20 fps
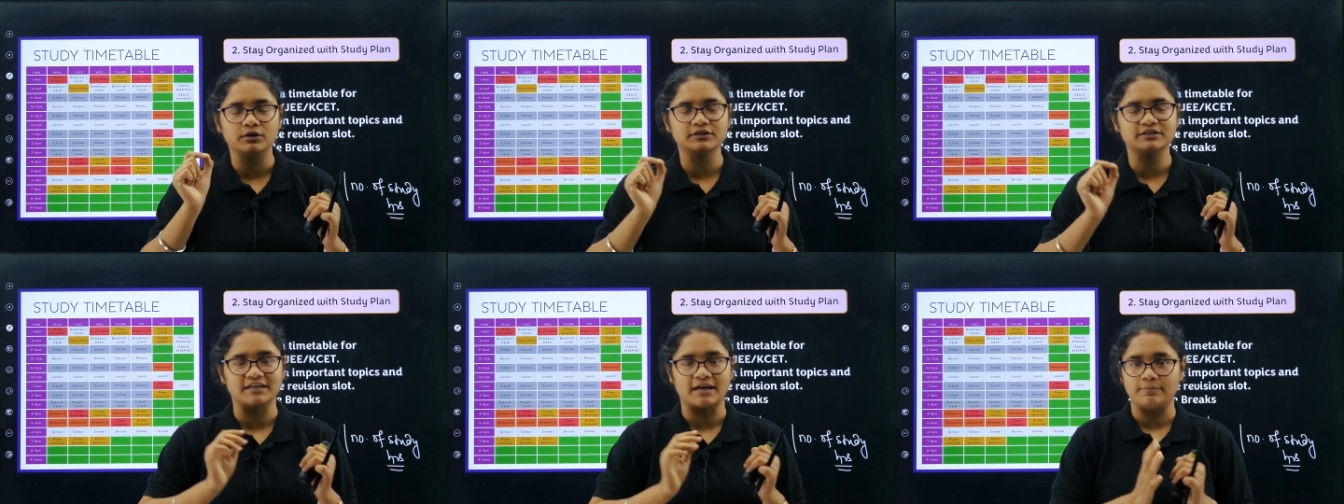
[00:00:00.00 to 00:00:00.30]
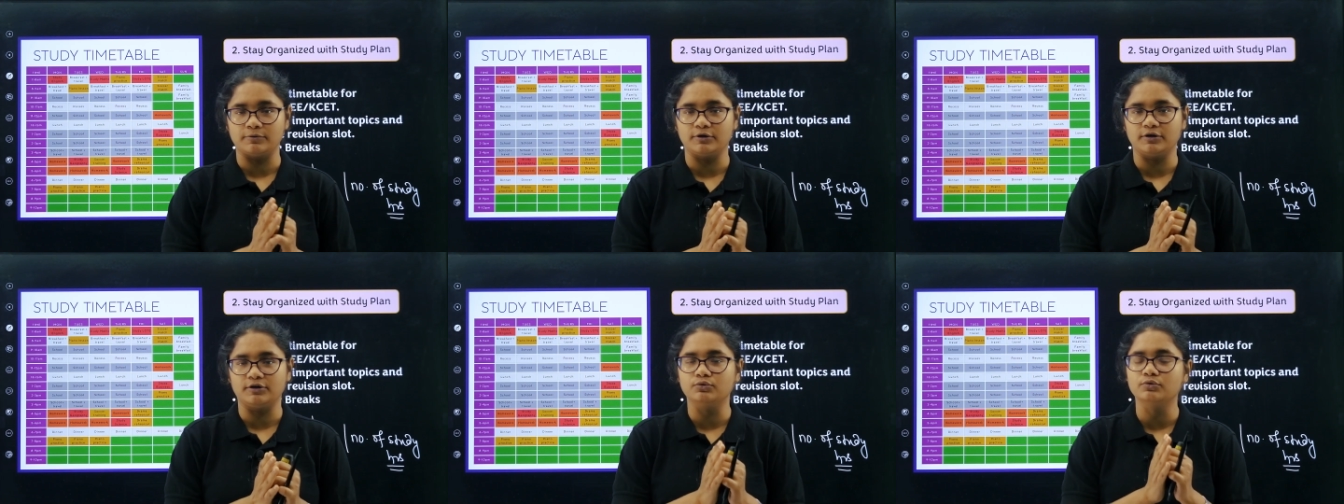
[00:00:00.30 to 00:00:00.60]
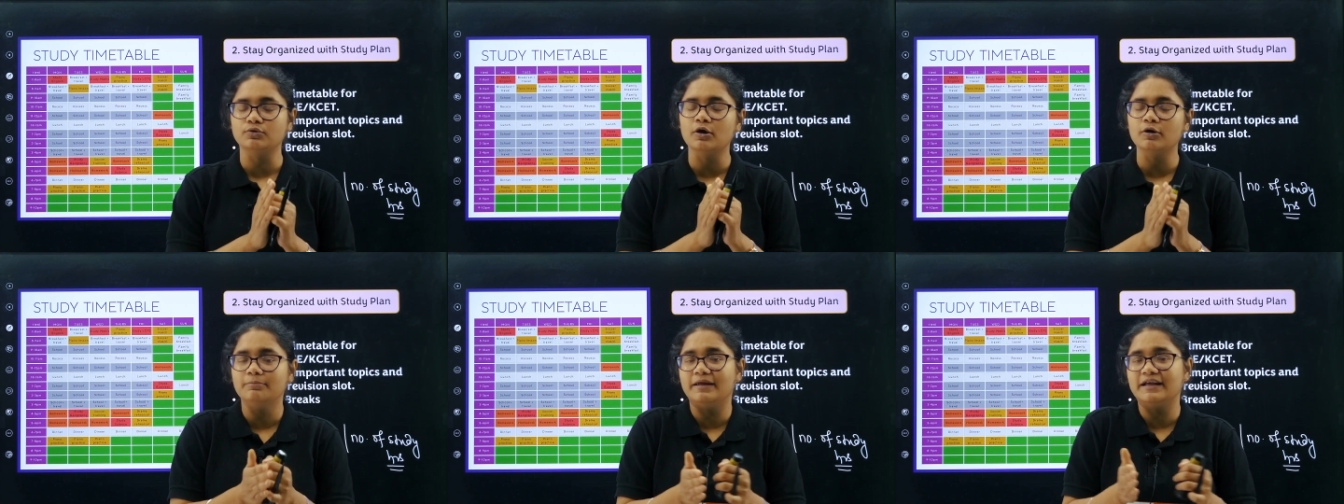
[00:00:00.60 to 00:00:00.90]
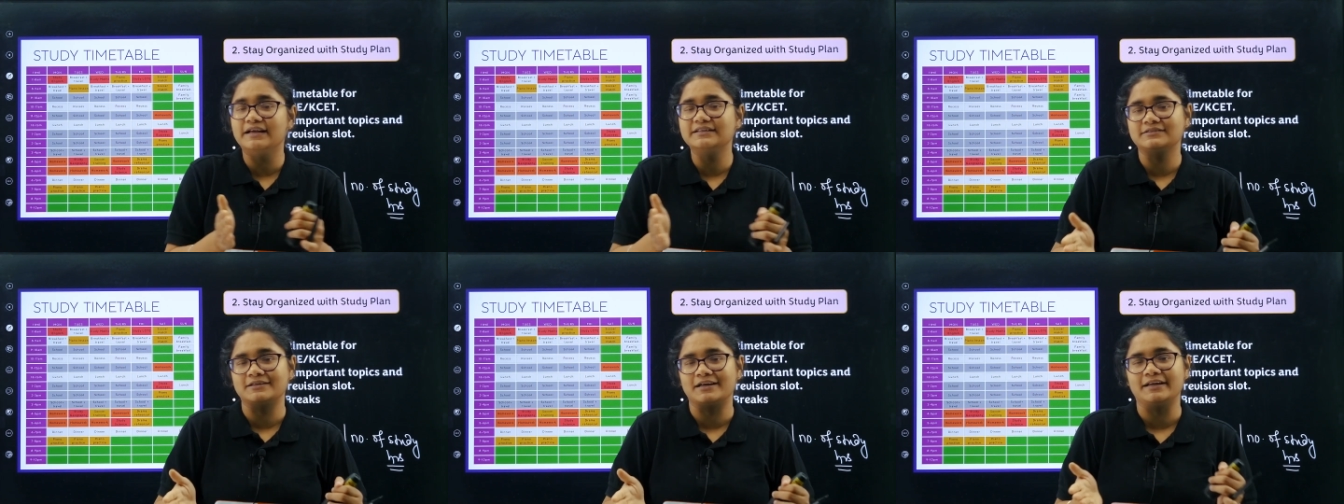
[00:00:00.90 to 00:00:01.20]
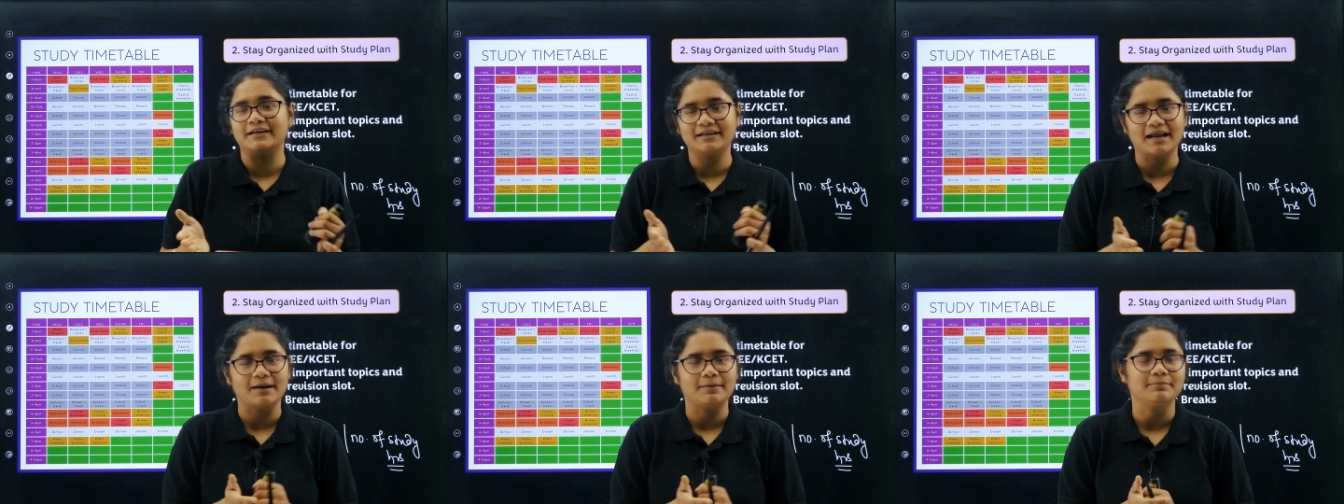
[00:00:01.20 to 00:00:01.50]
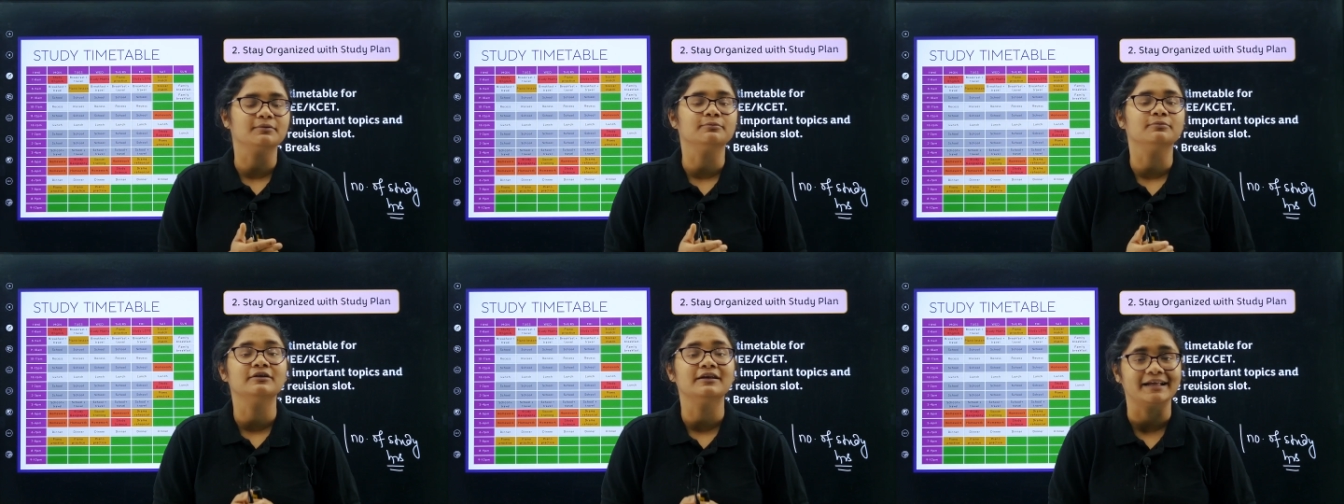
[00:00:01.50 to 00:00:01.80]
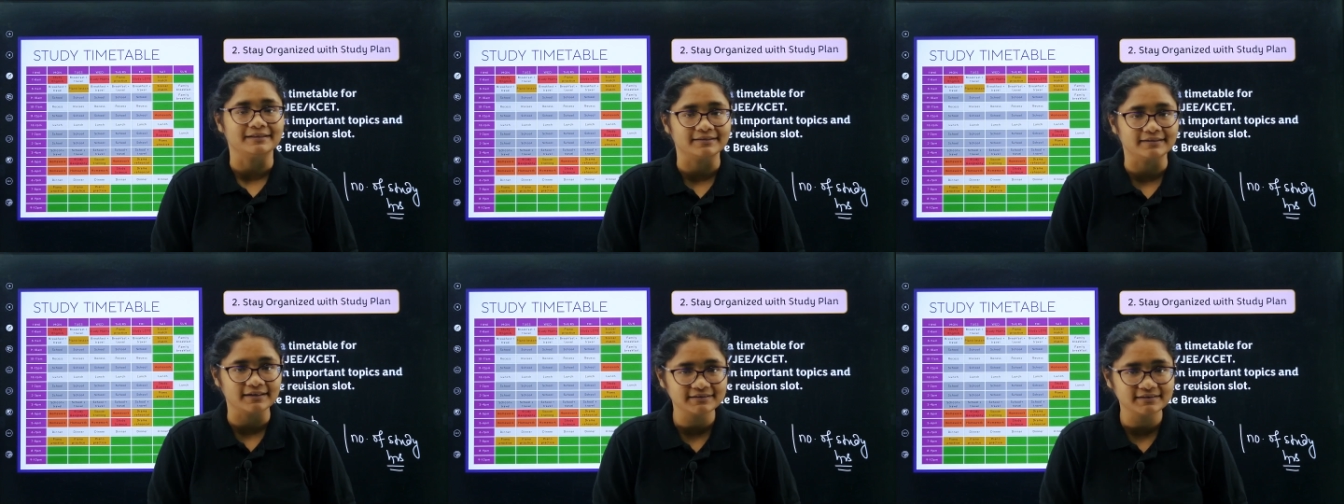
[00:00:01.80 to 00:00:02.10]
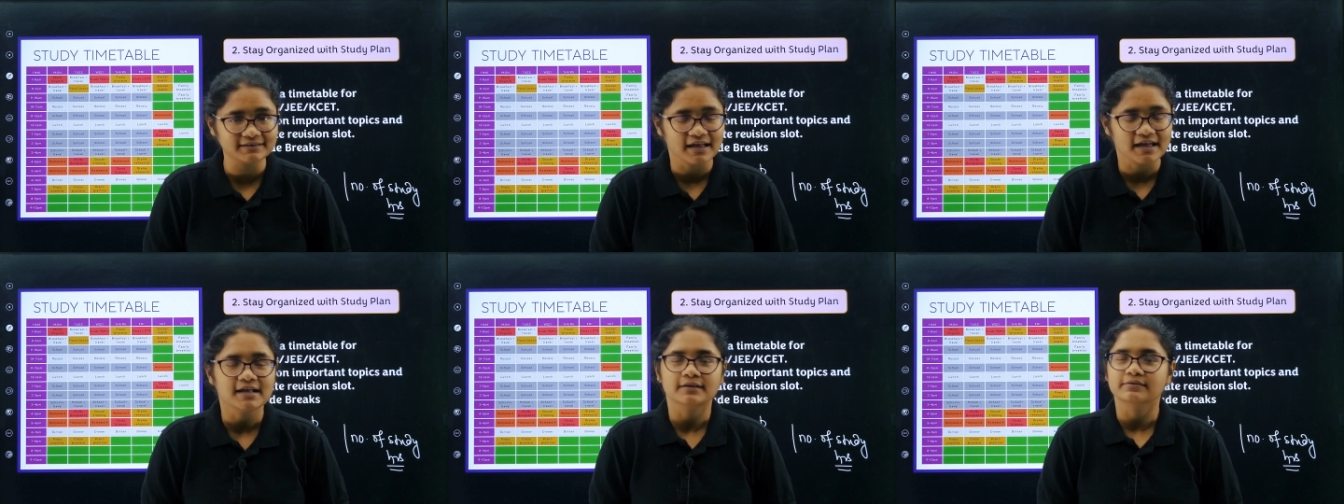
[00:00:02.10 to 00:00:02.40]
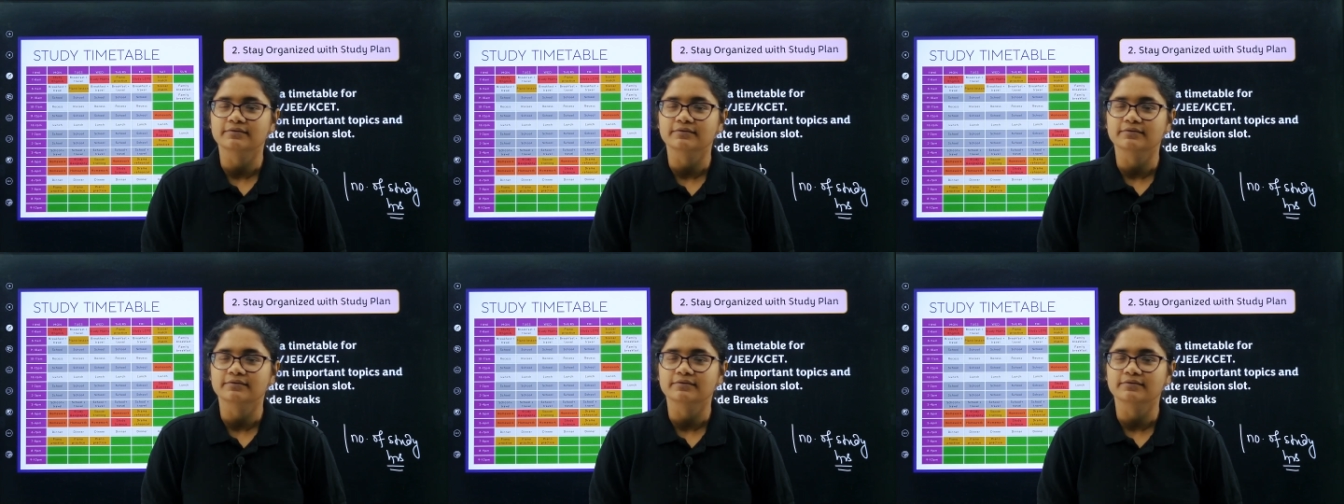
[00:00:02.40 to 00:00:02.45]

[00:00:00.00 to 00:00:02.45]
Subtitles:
what chapter, do not make study timetable like this.